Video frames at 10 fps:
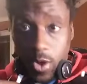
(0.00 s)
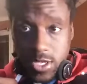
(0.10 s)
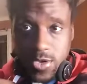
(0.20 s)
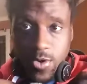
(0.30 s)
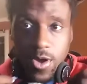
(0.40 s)

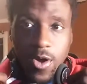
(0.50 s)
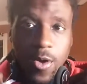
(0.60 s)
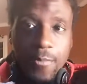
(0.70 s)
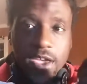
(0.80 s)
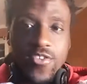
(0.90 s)
What's going
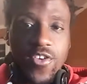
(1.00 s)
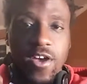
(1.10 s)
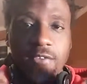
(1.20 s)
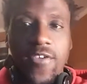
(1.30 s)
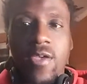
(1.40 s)
on,
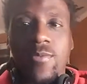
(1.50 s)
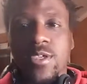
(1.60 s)
Patreon fam?